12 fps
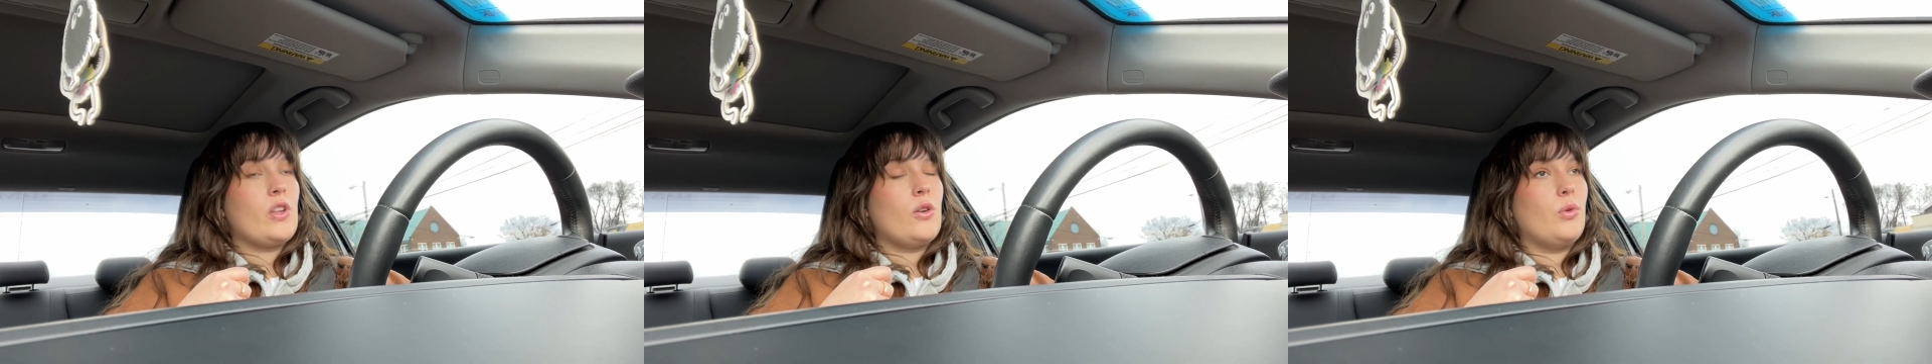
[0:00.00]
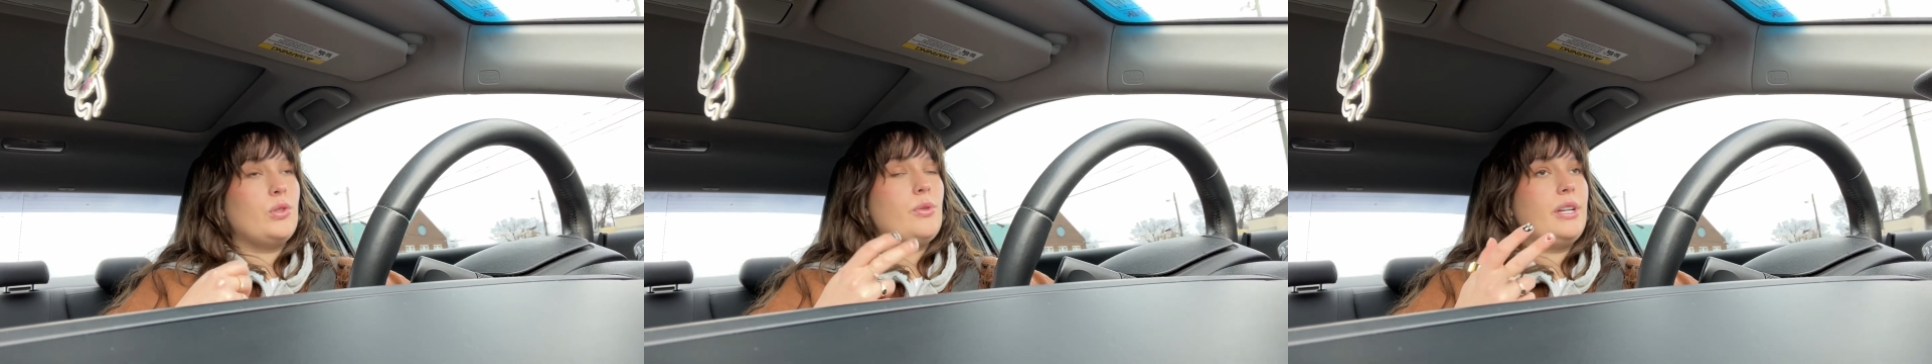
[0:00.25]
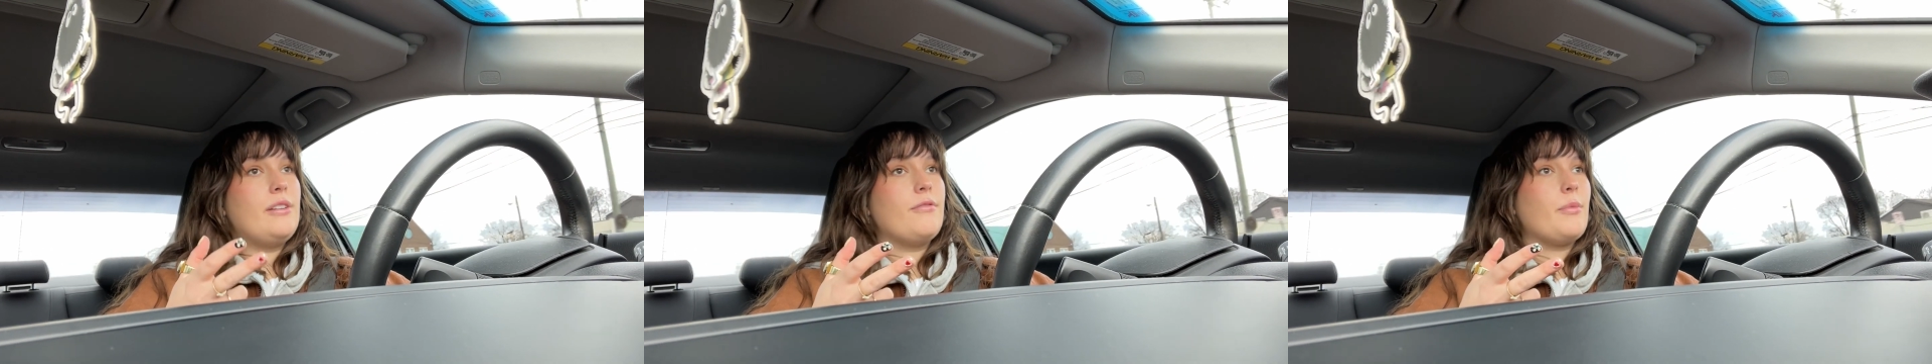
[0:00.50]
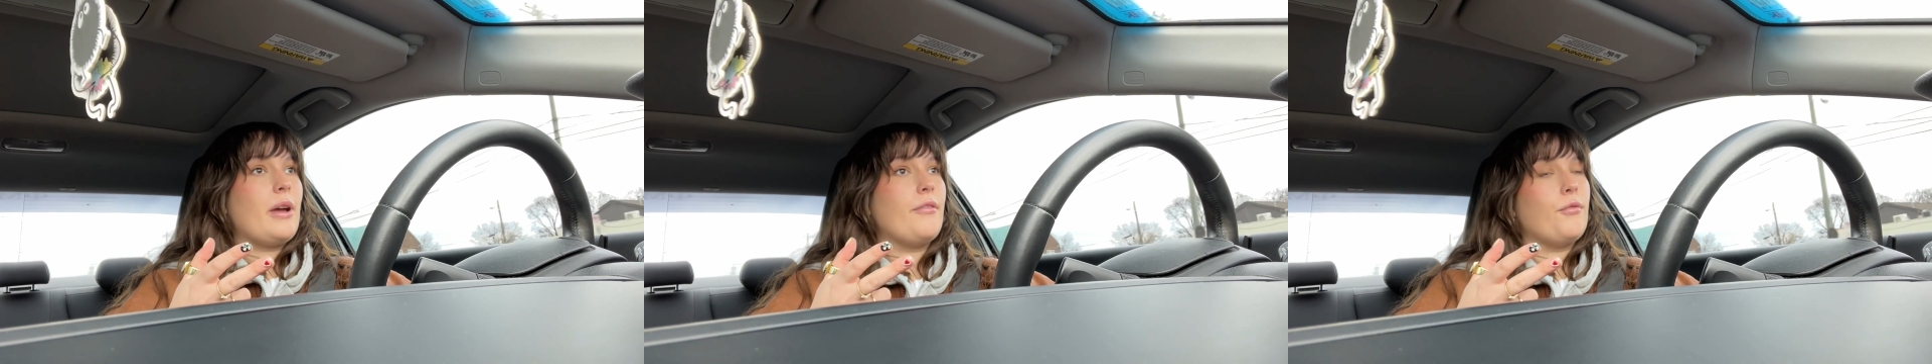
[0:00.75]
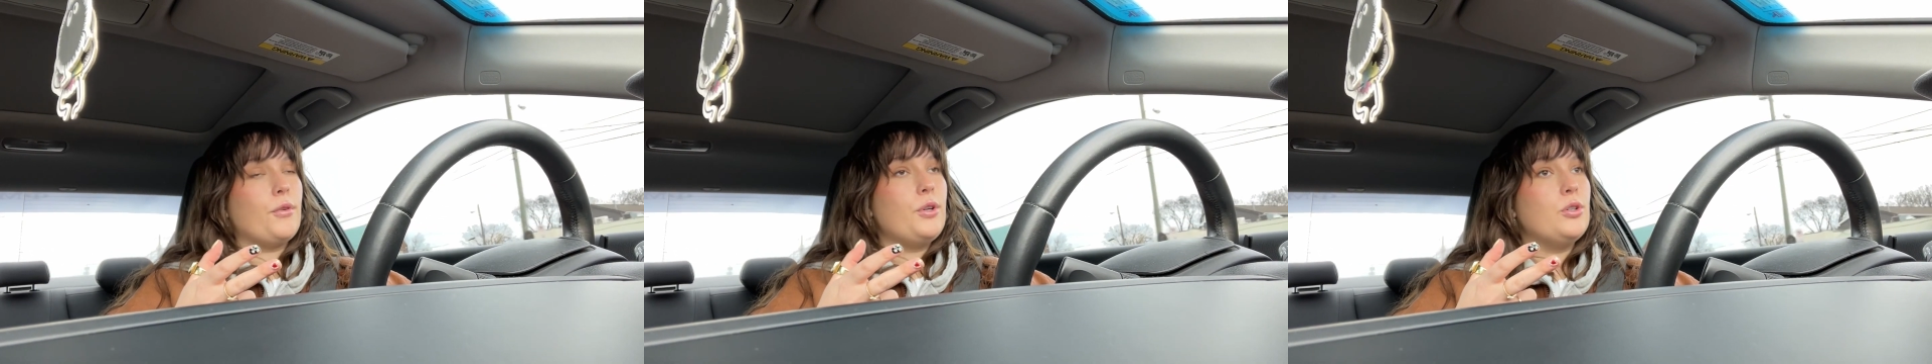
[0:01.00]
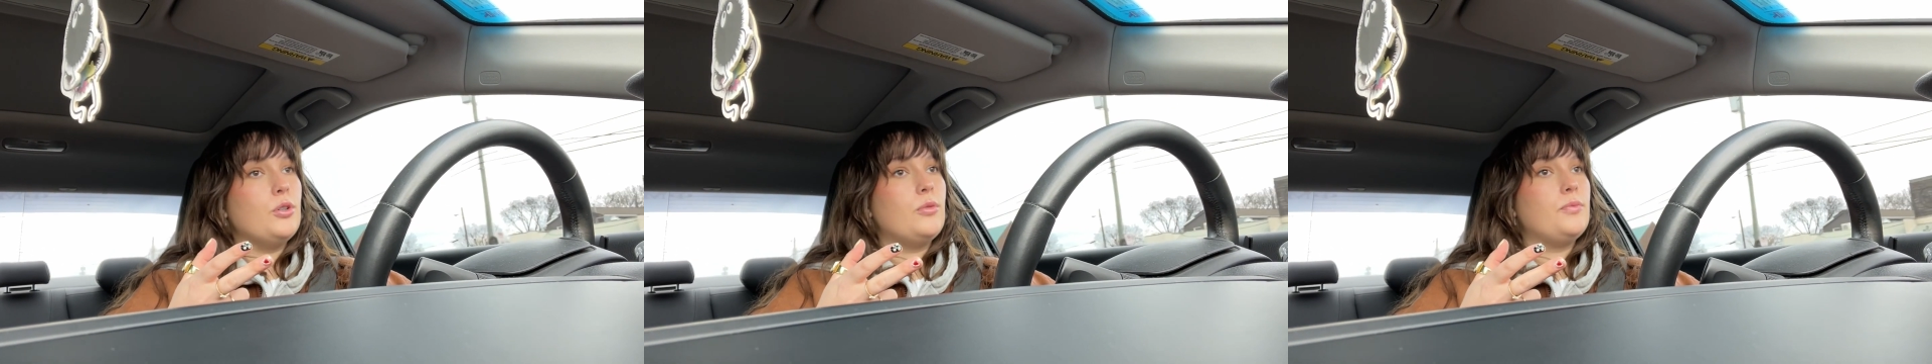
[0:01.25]
What do I need for my
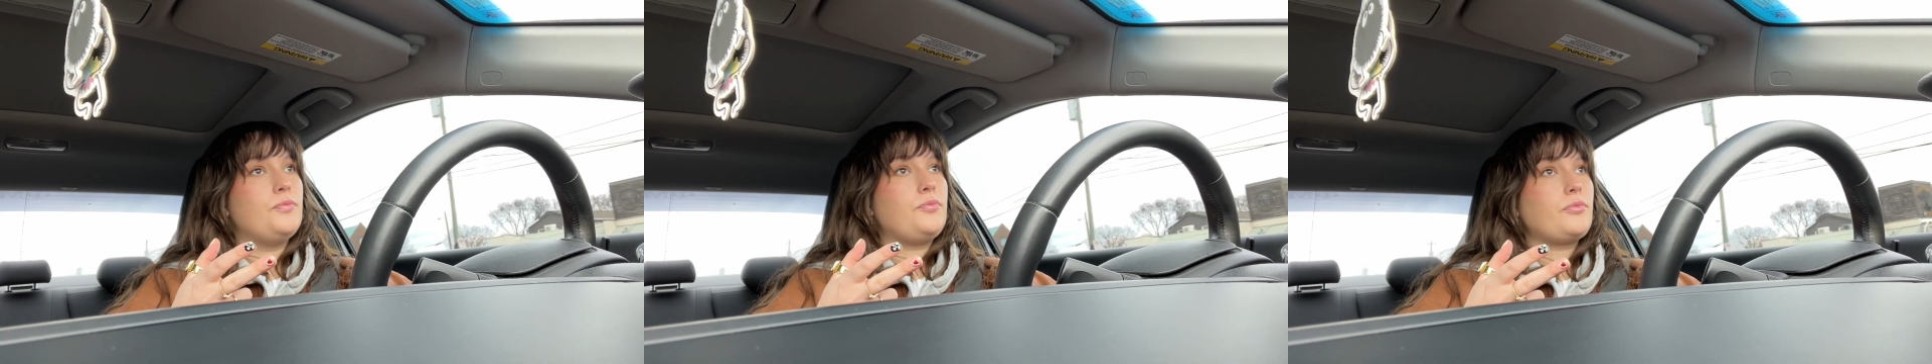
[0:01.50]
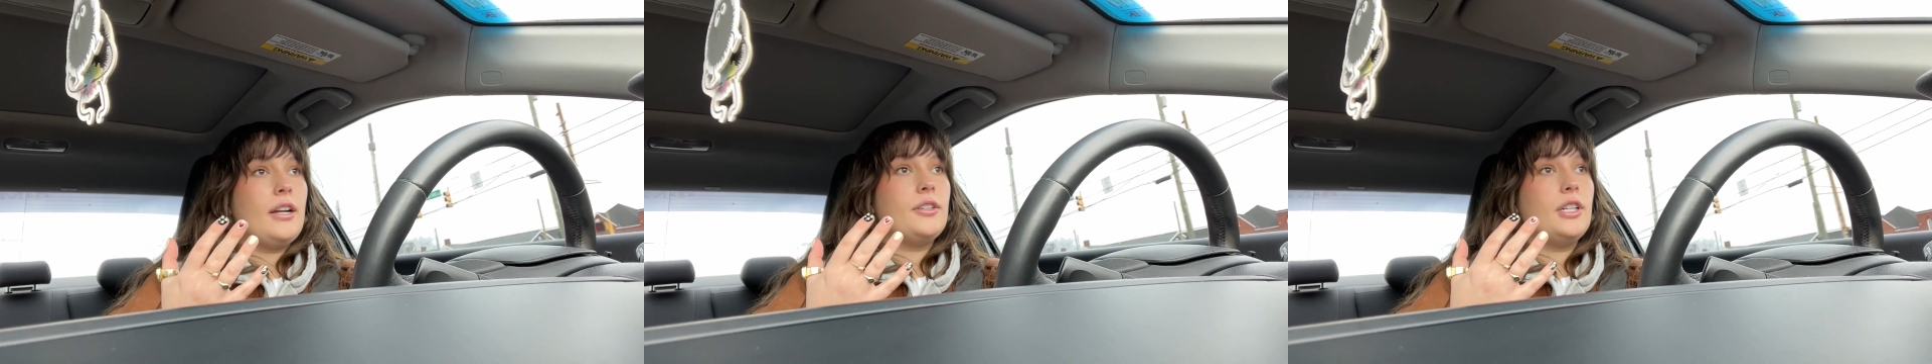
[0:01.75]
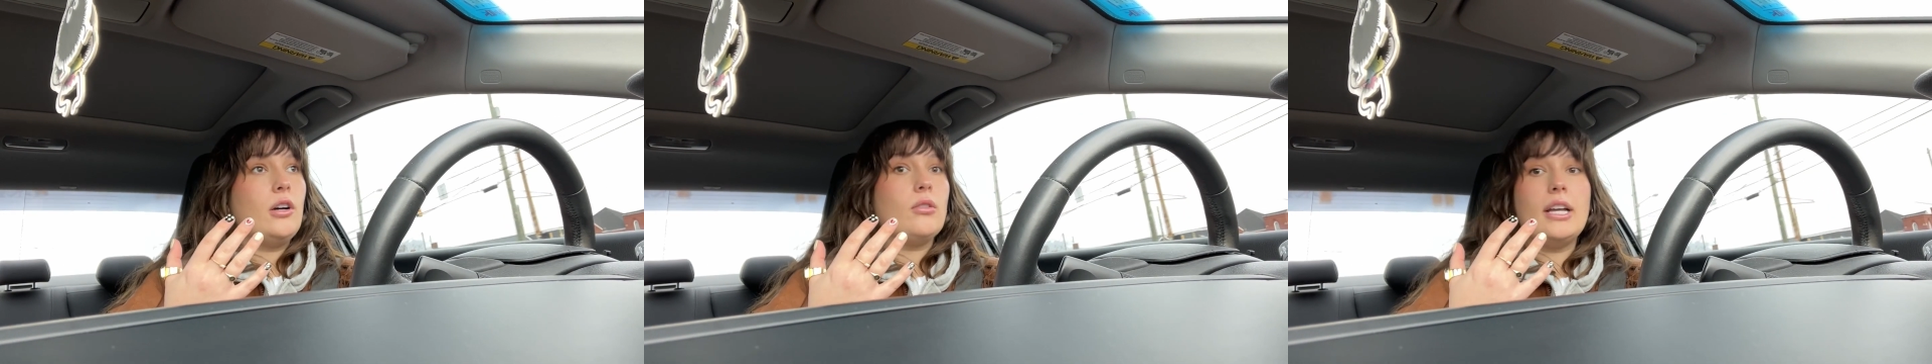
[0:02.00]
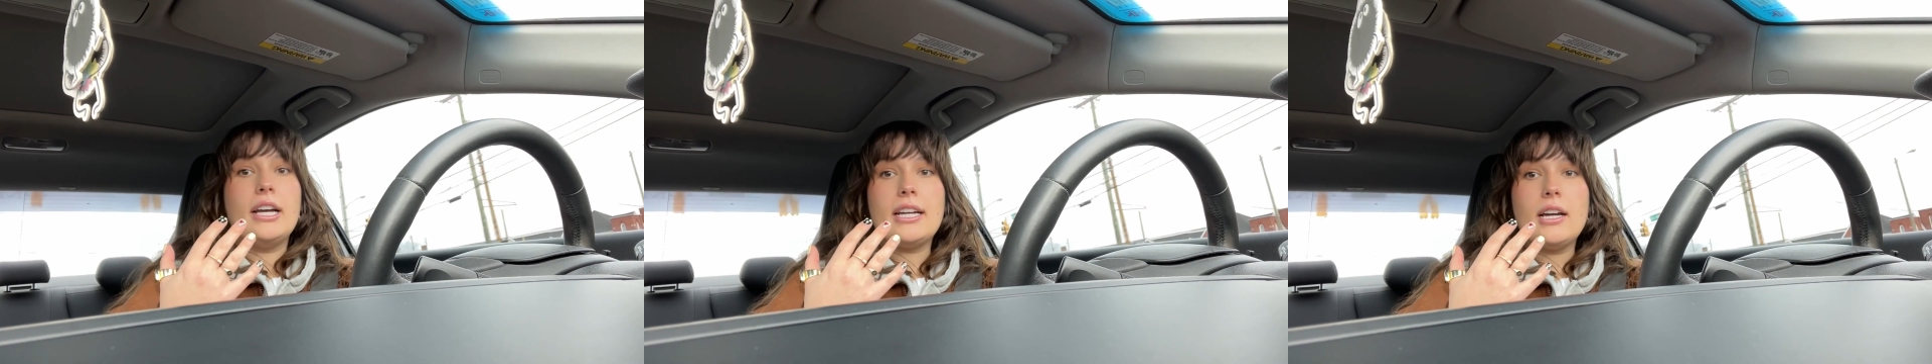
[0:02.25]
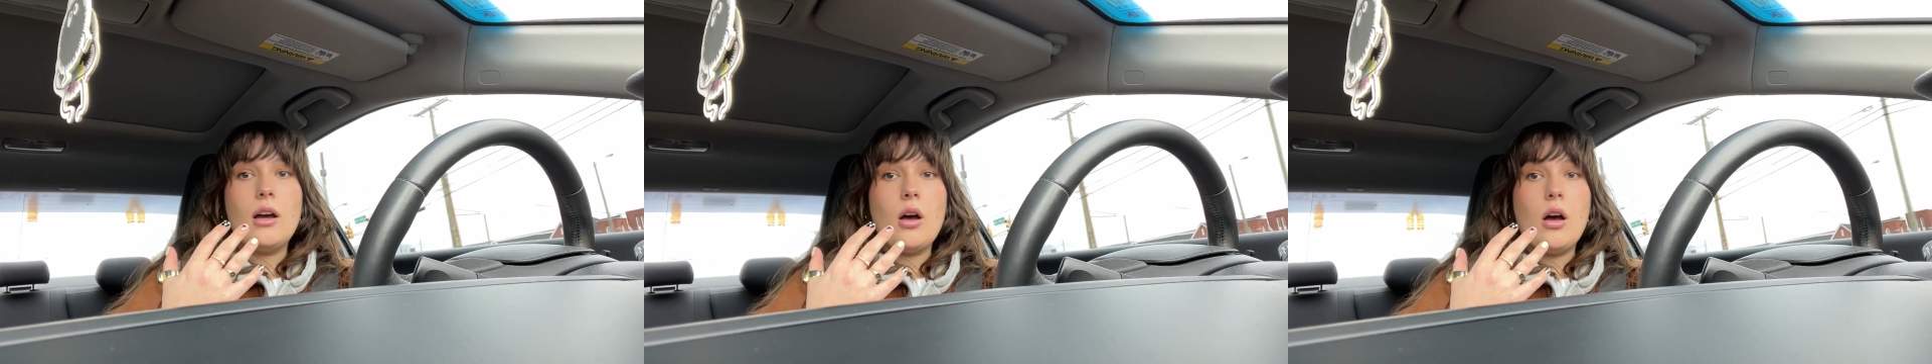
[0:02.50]
room? I don't know, like,